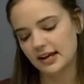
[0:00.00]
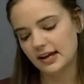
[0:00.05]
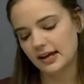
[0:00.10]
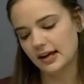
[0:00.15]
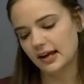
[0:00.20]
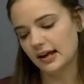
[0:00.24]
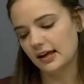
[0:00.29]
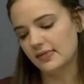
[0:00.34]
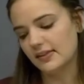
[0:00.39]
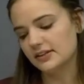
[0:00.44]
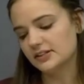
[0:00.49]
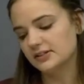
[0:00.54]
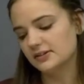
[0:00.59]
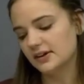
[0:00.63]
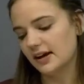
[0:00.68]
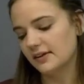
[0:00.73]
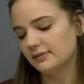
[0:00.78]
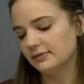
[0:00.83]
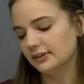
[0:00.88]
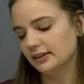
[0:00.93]
And they do
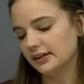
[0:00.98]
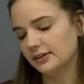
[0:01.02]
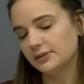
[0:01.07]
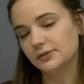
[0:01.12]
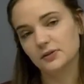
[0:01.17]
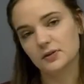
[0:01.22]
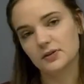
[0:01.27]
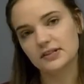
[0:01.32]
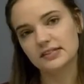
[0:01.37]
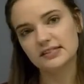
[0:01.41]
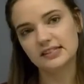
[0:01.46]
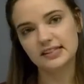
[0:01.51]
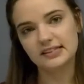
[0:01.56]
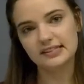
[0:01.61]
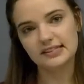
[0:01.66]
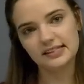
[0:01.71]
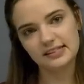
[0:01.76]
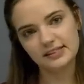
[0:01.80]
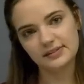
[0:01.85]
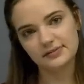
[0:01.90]
have really cool
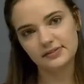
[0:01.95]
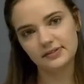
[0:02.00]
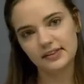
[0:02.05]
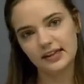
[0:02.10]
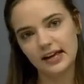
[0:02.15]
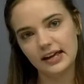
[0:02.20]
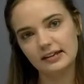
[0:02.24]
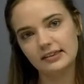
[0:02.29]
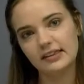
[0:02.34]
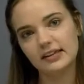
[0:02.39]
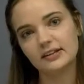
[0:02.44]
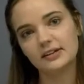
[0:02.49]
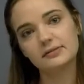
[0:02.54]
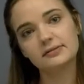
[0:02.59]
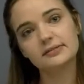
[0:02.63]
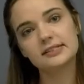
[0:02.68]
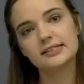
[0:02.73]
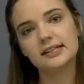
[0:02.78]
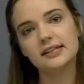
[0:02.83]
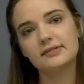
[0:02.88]
senses for that. They
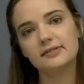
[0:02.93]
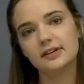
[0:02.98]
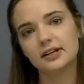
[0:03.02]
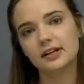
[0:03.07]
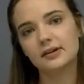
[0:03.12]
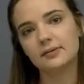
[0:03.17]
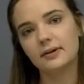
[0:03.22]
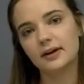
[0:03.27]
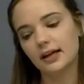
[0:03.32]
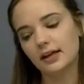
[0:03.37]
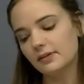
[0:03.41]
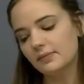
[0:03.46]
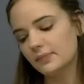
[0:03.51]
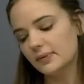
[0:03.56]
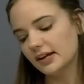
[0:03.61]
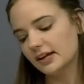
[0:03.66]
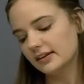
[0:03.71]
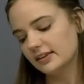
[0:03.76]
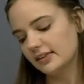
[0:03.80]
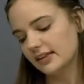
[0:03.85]
don't see very well,
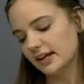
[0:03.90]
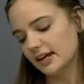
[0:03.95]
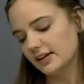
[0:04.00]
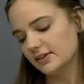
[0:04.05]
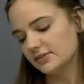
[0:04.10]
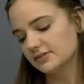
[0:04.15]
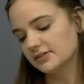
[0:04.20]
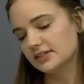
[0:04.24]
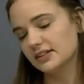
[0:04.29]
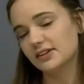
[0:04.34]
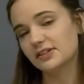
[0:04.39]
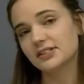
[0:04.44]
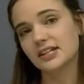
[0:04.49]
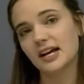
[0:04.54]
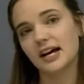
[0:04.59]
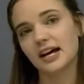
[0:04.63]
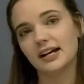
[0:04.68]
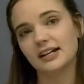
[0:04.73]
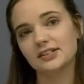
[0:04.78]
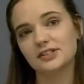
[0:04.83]
but they use their
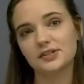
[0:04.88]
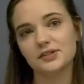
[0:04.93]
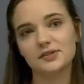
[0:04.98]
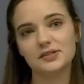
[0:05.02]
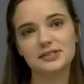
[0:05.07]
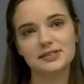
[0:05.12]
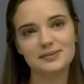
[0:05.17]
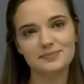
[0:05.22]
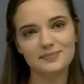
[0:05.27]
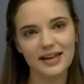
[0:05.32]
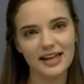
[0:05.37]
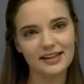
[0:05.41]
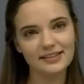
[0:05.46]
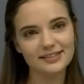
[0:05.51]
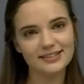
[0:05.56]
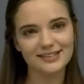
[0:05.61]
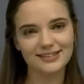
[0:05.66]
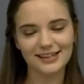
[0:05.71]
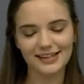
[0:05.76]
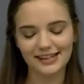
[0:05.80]
tongue to smell,
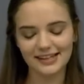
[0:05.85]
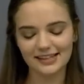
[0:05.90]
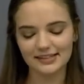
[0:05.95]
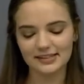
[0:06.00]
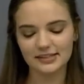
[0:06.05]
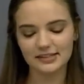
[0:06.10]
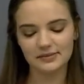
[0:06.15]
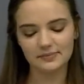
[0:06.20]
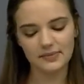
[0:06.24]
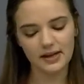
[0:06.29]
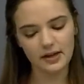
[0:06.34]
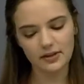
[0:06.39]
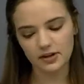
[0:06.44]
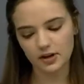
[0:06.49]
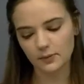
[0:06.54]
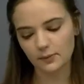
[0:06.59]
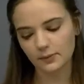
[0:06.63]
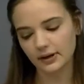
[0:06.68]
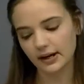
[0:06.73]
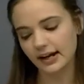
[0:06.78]
so they can smell
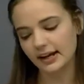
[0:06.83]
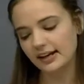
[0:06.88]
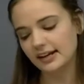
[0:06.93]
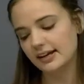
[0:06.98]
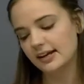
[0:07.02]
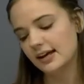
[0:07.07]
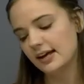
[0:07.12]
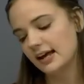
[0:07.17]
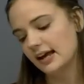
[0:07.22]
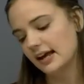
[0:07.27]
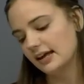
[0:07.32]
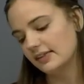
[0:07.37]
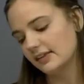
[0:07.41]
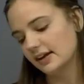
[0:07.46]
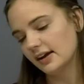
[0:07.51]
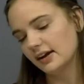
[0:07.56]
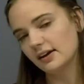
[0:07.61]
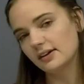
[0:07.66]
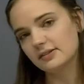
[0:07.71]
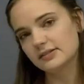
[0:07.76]
their prey, and
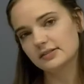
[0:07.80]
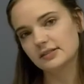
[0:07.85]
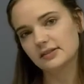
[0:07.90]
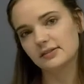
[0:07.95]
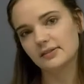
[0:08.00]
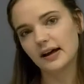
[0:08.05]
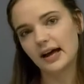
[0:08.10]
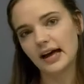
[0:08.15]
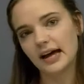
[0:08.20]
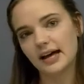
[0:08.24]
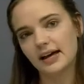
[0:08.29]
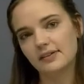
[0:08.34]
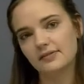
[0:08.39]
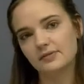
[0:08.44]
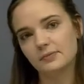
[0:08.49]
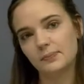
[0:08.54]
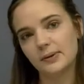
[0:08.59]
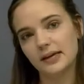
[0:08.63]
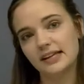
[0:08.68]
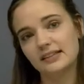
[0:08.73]
they also have
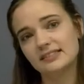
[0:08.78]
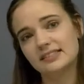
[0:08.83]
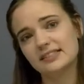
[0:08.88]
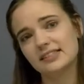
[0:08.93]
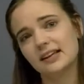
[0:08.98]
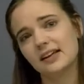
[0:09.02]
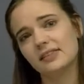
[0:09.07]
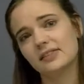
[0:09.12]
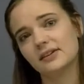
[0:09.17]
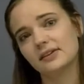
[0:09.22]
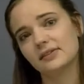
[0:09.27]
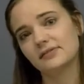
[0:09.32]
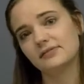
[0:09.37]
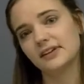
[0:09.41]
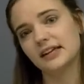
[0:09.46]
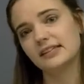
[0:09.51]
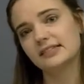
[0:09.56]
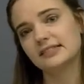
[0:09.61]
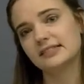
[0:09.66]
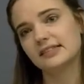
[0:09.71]
pits on their
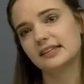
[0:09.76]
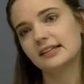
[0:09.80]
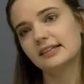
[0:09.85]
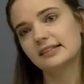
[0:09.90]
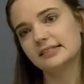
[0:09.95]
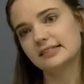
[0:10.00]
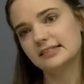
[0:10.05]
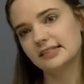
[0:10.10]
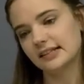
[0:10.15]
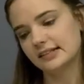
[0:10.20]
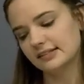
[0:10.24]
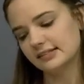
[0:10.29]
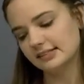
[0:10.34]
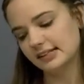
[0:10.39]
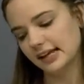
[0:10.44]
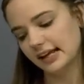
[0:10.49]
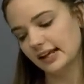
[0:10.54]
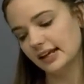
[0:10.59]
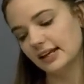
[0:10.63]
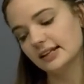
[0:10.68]
face that sense
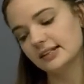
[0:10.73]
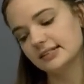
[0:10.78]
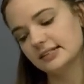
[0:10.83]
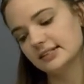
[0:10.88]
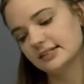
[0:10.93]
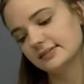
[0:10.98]
heat.